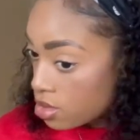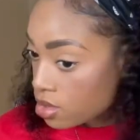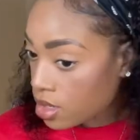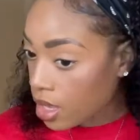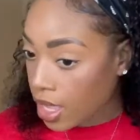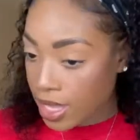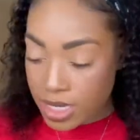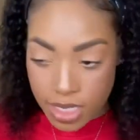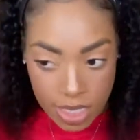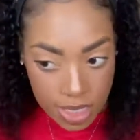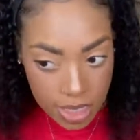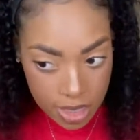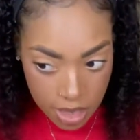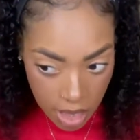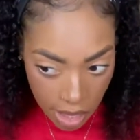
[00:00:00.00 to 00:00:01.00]
I
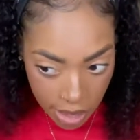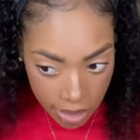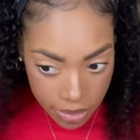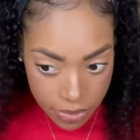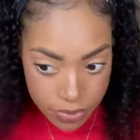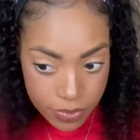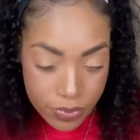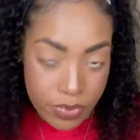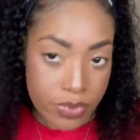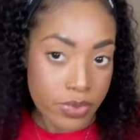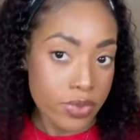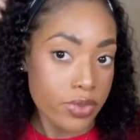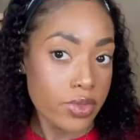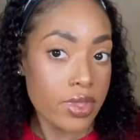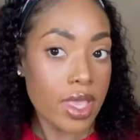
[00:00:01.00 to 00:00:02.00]
need
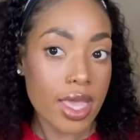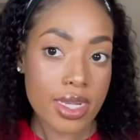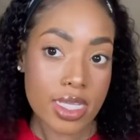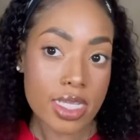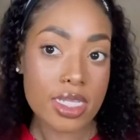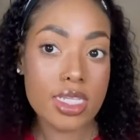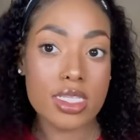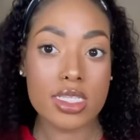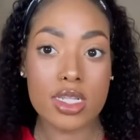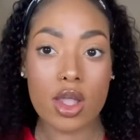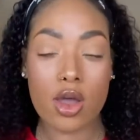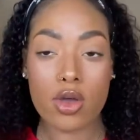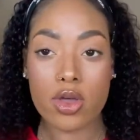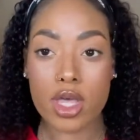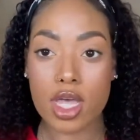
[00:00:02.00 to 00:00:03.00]
these in
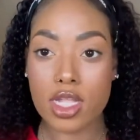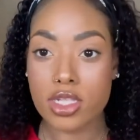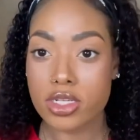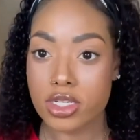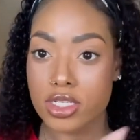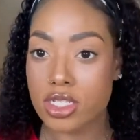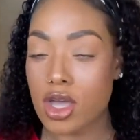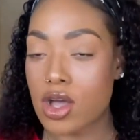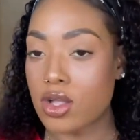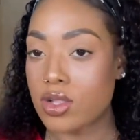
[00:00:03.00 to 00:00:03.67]
all colors, all